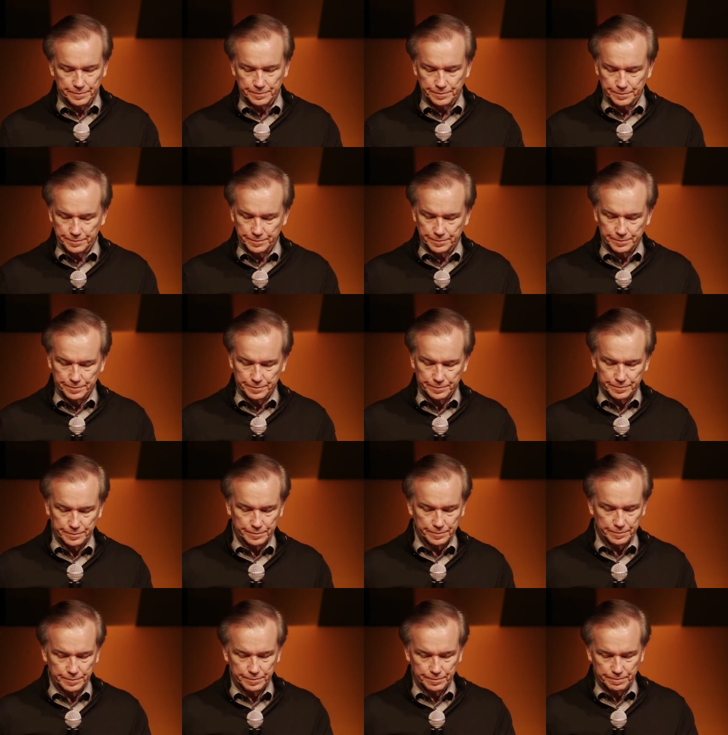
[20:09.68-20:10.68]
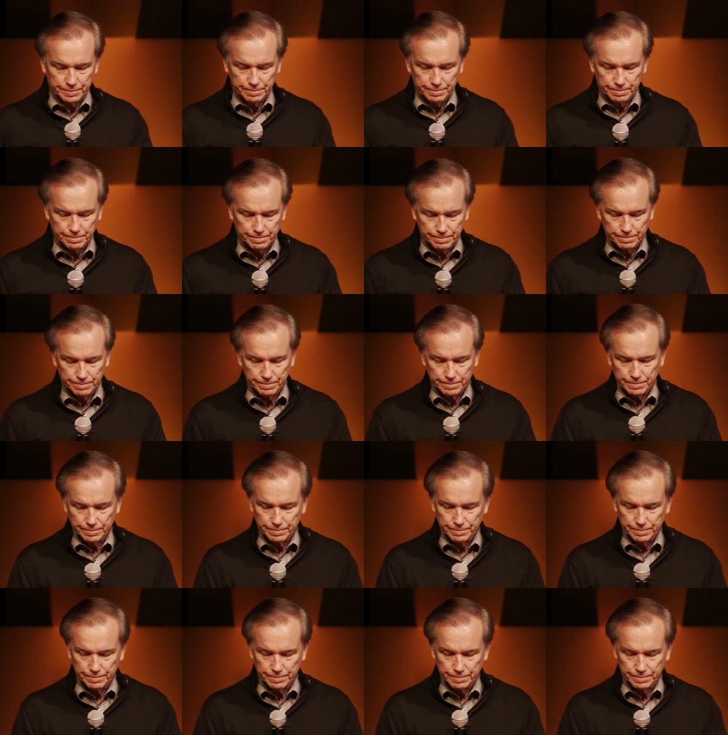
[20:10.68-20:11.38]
Nobody speaks.